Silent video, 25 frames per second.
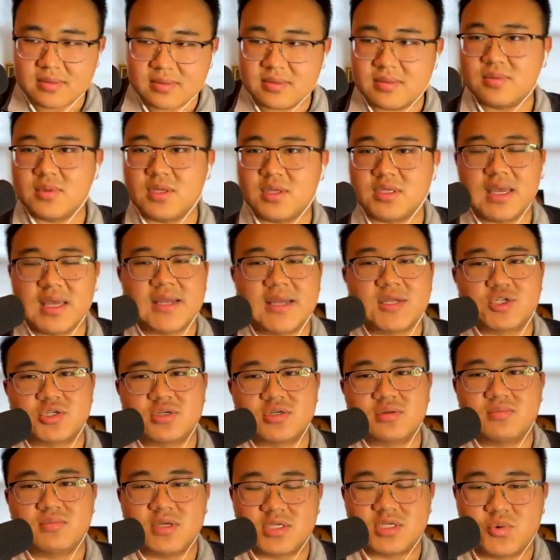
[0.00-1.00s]
the
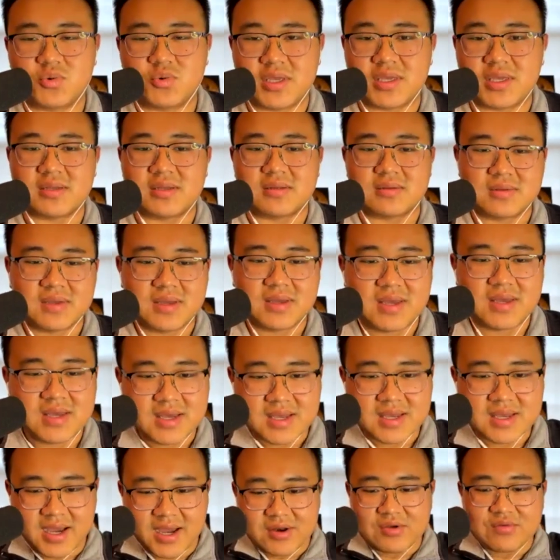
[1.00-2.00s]
tension between
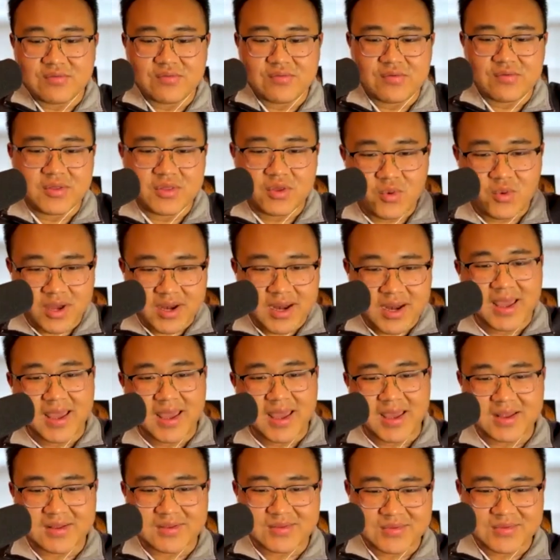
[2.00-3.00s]
kind of on the one
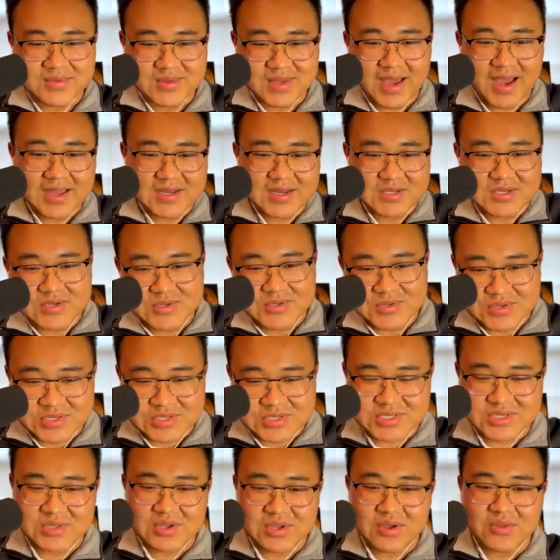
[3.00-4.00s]
hand the
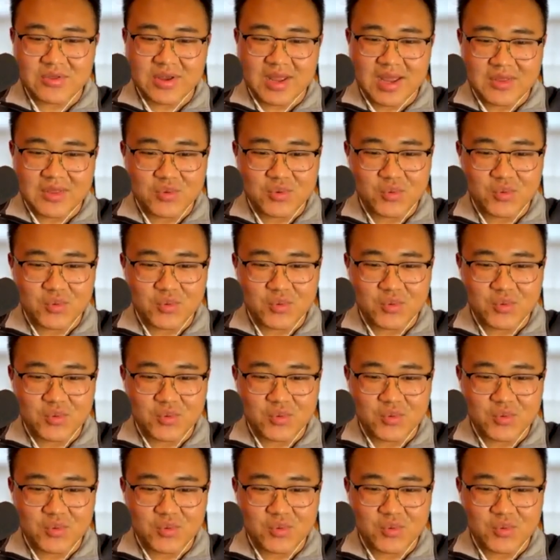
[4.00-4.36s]
idealist and the other hand the